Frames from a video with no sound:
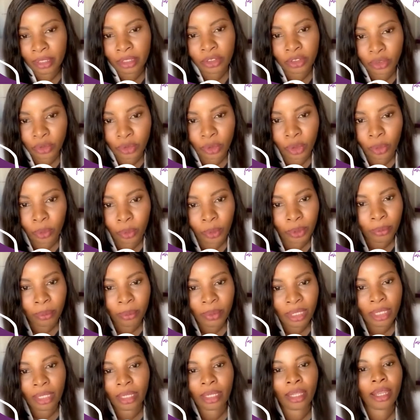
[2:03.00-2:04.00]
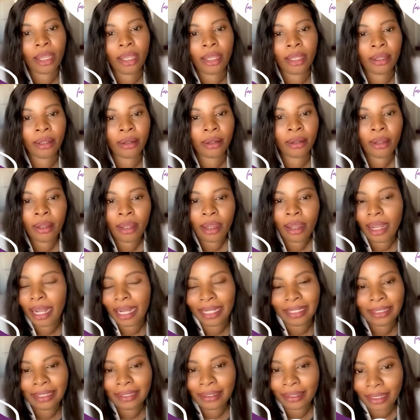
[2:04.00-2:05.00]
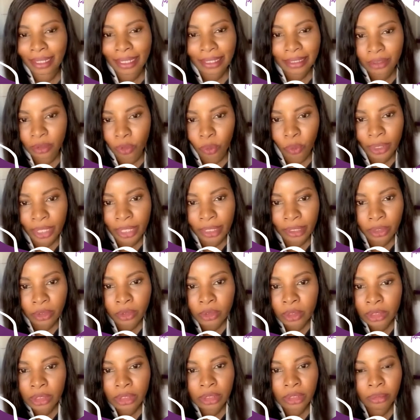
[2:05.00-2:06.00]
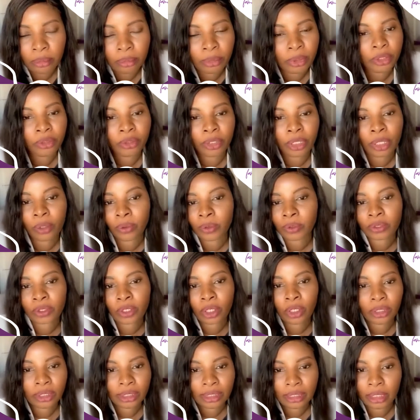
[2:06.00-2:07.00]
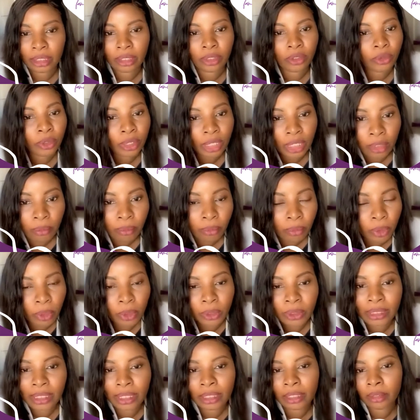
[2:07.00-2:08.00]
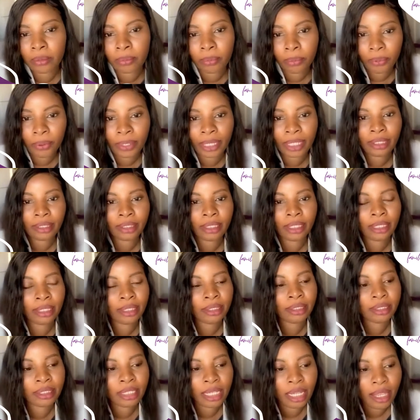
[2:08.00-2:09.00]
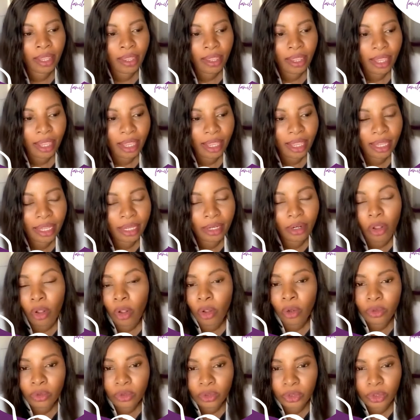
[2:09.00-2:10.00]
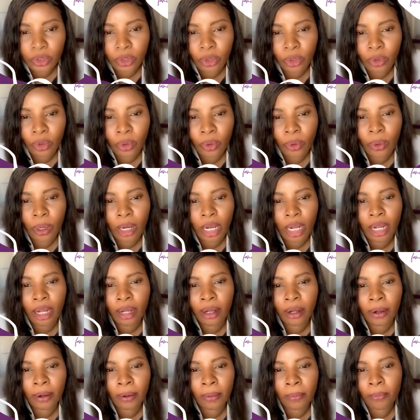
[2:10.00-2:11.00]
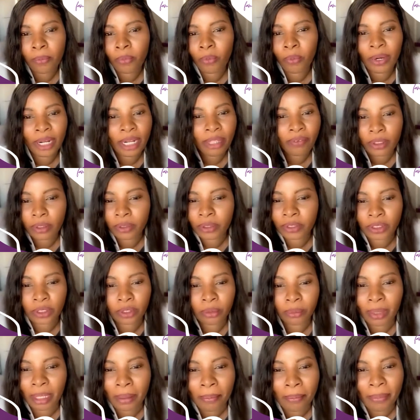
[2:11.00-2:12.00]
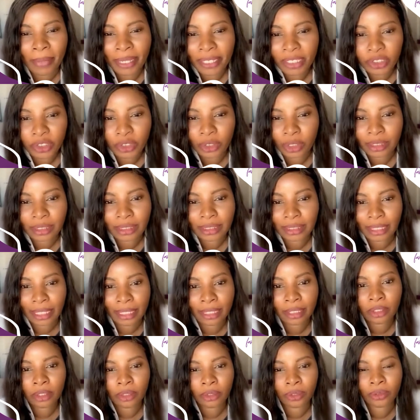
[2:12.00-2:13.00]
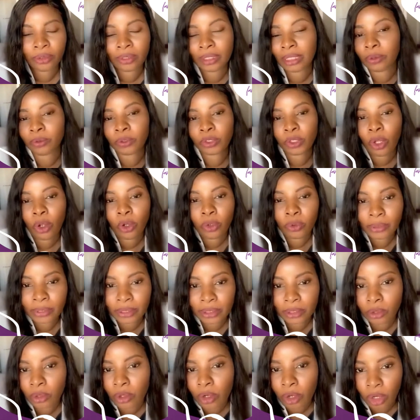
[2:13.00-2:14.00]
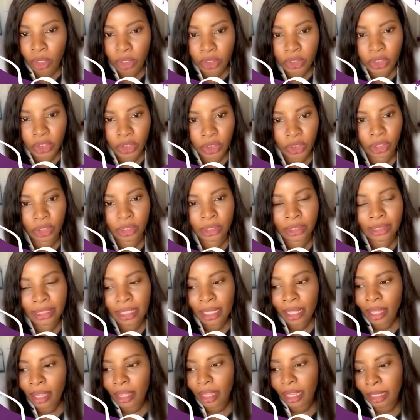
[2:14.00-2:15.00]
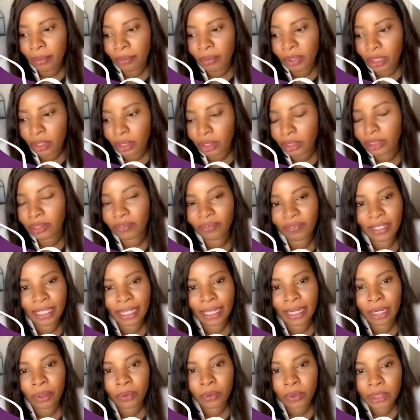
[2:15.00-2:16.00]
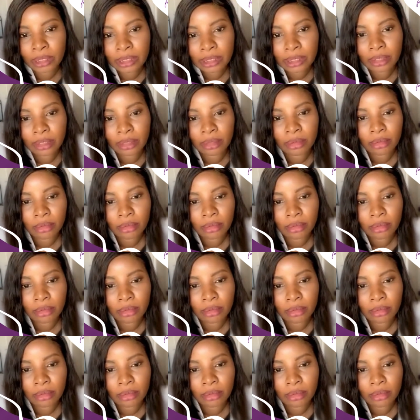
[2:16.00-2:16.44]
wrong with me. I didn't like the way I looked in the mirror. I was constantly looking bloated and pregnant. And also, whenever I was on my menstrual cycles, I was always so conscious. And because of that, I wasn't